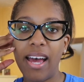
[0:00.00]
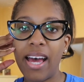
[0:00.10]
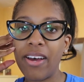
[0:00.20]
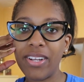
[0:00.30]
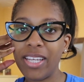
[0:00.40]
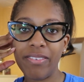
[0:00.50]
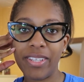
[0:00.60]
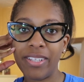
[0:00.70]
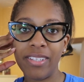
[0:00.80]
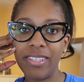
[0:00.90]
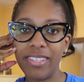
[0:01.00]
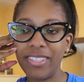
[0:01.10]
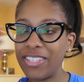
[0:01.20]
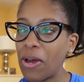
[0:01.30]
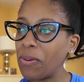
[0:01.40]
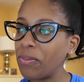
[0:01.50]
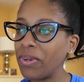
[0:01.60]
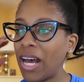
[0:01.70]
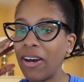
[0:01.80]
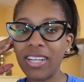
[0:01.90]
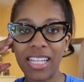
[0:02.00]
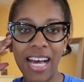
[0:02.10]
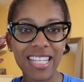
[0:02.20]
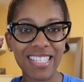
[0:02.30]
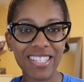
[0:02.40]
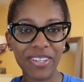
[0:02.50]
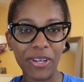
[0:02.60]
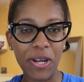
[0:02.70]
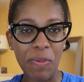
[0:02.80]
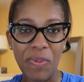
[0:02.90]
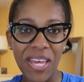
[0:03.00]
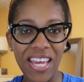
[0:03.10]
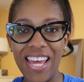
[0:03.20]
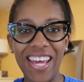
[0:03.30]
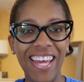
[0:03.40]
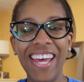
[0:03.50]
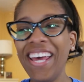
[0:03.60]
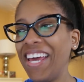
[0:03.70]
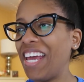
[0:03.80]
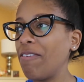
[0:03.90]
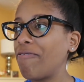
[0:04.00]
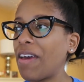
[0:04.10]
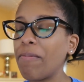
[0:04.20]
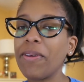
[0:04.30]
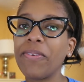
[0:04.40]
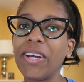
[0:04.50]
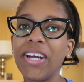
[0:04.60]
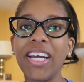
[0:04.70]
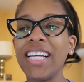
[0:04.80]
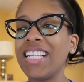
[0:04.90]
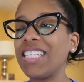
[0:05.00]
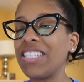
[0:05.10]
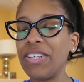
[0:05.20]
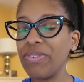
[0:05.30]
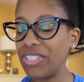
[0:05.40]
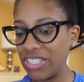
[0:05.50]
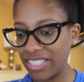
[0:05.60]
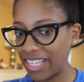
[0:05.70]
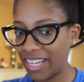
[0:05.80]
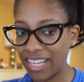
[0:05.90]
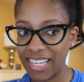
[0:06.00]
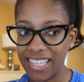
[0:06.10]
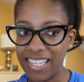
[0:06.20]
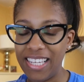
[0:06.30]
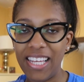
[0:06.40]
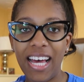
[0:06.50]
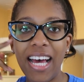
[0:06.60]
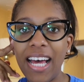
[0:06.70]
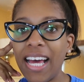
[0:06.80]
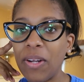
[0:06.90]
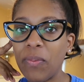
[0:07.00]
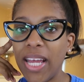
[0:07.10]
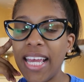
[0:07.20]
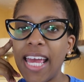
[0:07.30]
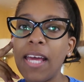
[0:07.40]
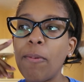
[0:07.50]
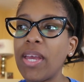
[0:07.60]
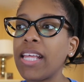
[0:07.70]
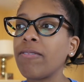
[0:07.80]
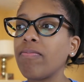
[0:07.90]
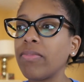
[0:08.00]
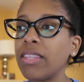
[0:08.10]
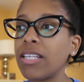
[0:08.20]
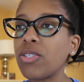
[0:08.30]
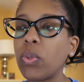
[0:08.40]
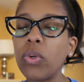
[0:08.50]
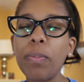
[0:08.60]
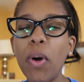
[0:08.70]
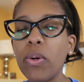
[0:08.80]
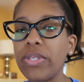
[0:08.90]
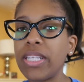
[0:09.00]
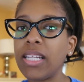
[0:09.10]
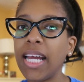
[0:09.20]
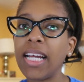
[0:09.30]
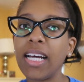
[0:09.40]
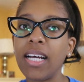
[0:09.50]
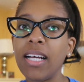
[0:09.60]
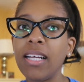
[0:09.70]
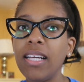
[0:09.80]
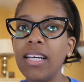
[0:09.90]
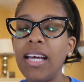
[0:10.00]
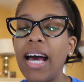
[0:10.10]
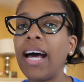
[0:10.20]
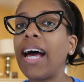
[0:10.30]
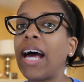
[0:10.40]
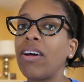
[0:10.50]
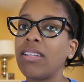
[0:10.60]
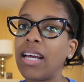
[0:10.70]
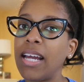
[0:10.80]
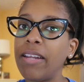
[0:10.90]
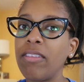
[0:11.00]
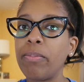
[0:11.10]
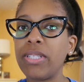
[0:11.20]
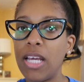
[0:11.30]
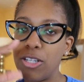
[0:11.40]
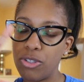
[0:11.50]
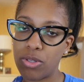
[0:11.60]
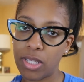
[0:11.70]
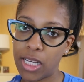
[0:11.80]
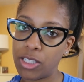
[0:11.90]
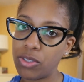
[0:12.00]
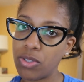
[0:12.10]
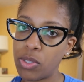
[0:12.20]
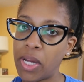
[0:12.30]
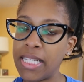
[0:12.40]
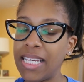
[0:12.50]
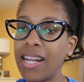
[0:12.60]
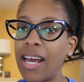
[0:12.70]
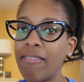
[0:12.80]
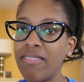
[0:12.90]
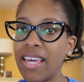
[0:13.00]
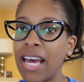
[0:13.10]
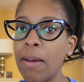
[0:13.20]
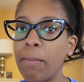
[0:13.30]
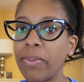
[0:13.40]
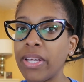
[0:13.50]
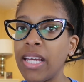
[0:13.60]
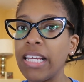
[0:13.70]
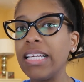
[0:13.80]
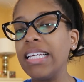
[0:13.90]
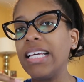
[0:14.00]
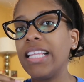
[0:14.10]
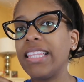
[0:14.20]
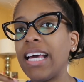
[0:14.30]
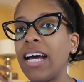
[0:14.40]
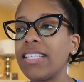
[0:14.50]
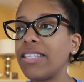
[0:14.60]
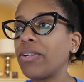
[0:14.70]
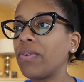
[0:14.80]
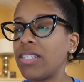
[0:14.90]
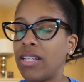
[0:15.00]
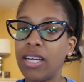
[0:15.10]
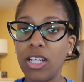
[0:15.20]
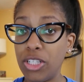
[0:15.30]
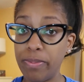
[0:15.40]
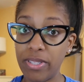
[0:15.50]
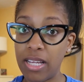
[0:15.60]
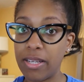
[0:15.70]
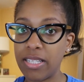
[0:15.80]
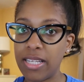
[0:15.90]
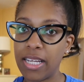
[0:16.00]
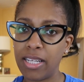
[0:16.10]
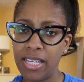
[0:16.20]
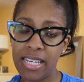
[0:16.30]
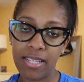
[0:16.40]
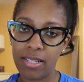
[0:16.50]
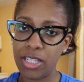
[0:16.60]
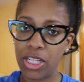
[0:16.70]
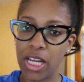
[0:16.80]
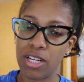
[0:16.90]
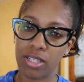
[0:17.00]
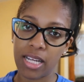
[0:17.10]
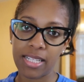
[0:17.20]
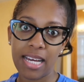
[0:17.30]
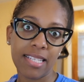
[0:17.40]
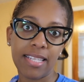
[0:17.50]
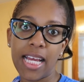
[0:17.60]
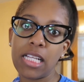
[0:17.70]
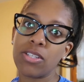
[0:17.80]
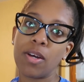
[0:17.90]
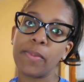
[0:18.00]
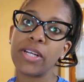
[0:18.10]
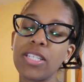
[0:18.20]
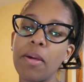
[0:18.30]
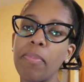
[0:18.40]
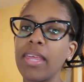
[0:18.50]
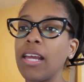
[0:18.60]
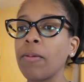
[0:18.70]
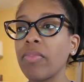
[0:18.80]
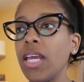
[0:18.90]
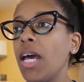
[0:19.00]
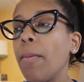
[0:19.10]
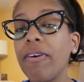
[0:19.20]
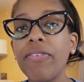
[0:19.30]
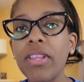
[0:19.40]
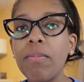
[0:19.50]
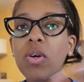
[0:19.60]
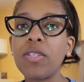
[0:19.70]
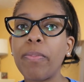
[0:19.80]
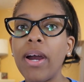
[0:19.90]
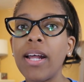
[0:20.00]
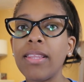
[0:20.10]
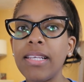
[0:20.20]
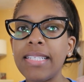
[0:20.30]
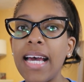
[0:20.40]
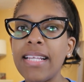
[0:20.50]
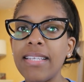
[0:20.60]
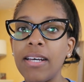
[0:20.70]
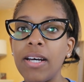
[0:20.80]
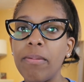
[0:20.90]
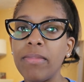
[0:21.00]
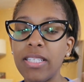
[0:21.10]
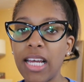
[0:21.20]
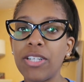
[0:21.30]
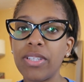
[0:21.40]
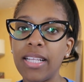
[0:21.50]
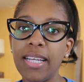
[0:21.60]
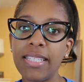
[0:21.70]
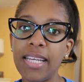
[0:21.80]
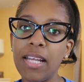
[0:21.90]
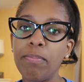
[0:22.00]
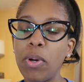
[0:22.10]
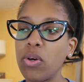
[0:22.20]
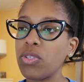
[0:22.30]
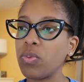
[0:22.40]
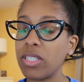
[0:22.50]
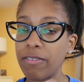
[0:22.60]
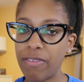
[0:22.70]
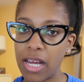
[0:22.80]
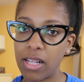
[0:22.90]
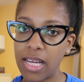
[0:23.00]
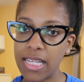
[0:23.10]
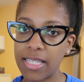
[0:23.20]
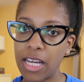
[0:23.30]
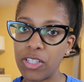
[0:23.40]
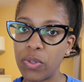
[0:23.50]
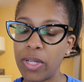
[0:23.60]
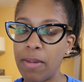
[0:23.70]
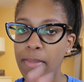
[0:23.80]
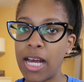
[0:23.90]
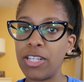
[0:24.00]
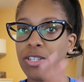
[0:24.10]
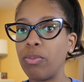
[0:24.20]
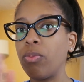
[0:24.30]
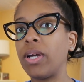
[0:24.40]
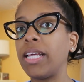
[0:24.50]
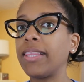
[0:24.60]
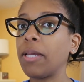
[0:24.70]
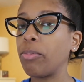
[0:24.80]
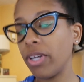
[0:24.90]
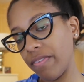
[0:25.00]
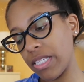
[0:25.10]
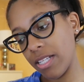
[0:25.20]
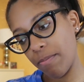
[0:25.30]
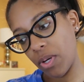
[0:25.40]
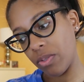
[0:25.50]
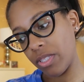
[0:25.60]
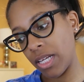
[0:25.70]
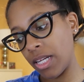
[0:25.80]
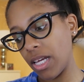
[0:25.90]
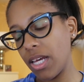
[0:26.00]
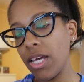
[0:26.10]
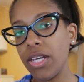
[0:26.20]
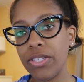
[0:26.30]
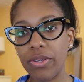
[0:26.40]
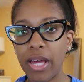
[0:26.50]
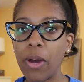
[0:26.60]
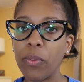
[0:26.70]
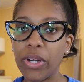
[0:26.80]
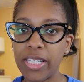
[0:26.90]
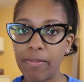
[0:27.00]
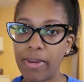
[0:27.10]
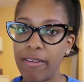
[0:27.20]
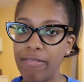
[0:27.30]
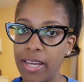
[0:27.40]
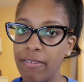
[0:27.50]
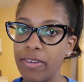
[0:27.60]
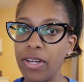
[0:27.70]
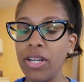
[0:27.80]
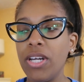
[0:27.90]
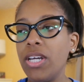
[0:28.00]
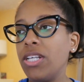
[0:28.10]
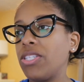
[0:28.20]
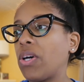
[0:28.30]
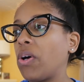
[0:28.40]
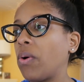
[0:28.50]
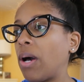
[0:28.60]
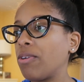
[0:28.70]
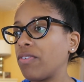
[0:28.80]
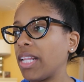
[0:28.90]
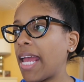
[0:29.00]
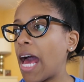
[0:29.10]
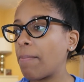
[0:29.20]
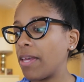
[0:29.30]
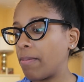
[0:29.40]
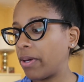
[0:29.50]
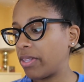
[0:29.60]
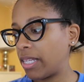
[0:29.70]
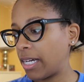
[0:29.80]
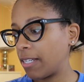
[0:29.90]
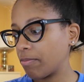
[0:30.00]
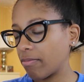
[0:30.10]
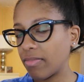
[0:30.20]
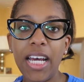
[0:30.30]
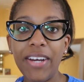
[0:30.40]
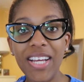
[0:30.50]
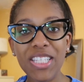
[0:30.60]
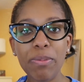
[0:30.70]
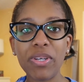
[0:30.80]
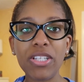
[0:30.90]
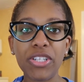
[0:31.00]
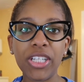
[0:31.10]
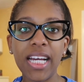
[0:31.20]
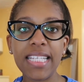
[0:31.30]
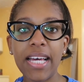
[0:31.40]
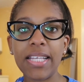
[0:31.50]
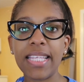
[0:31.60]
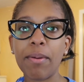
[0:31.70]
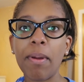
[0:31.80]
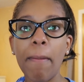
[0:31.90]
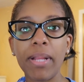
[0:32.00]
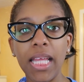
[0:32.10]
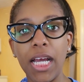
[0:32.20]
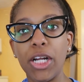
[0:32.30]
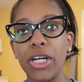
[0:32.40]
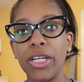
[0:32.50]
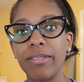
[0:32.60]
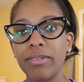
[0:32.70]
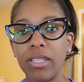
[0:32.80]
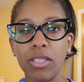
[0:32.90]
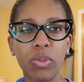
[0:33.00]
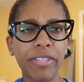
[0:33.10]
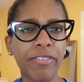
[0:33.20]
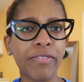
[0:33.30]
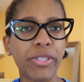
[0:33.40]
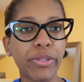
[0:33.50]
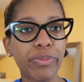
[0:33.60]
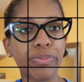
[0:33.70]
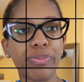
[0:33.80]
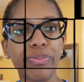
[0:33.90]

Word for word: I don't even know how classes are gonna be in February. And it was just like, I had to wing it. I mean, the school posted like a an outline of the potential schedule so I did have that but that still wasn't like 100% because they could easily change like test days on something but for the most part the test um, the schedule that they did post was the finalized schedule and it matched the one that they previously posted so that worked in my favor so I was really happy about that all right so I'm gonna show you guys how I set up my planner I'm gonna do a different view